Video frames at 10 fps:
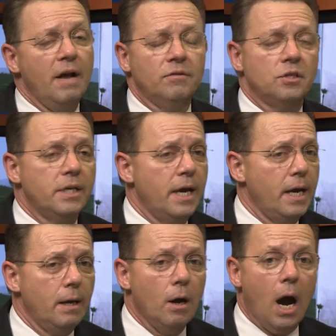to
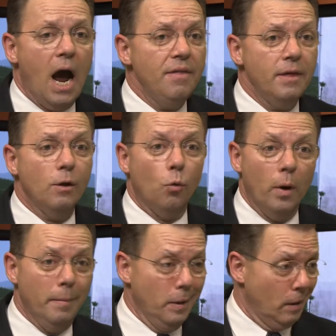say, I think
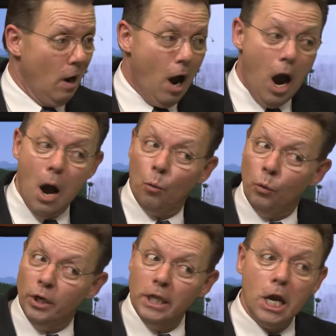women
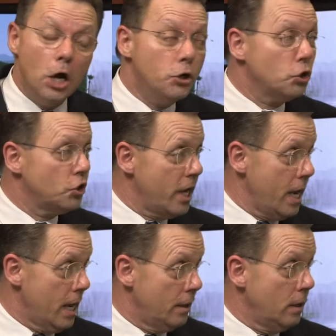really
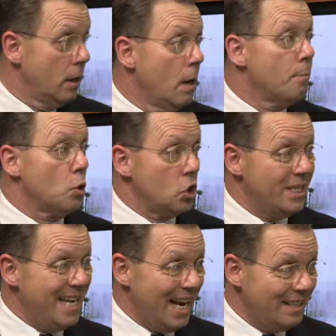understand
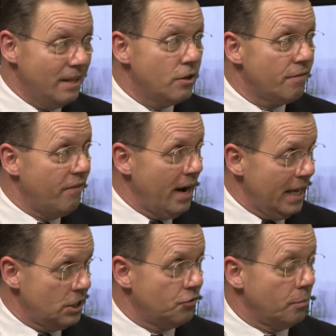protecting their
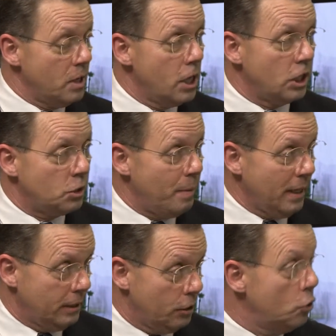finances from the
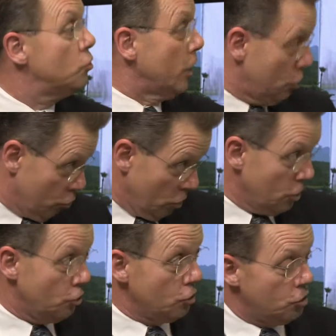unexpected using insurance
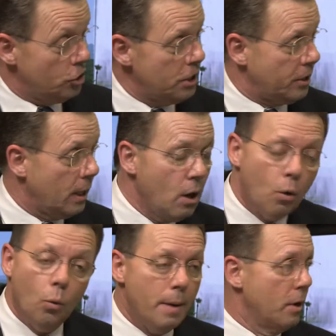as you're suggesting
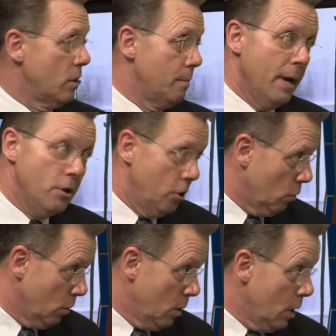yes. way better than men do.
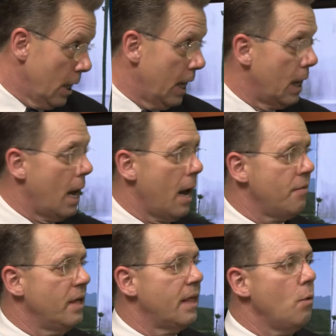And yeah. I, I,
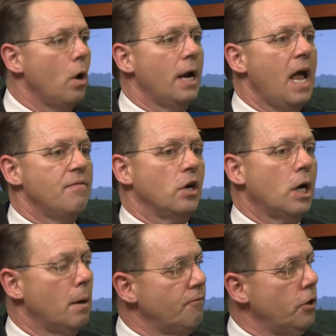think they want to have the
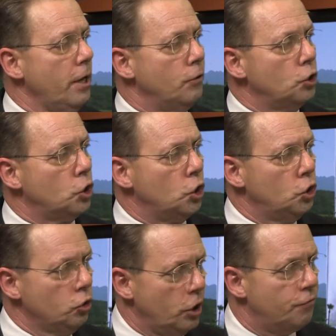comfort and the
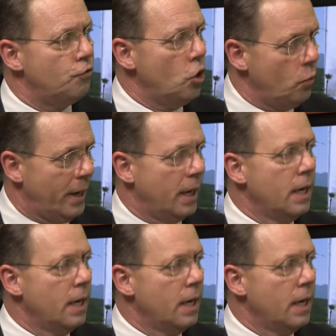security of knowing we love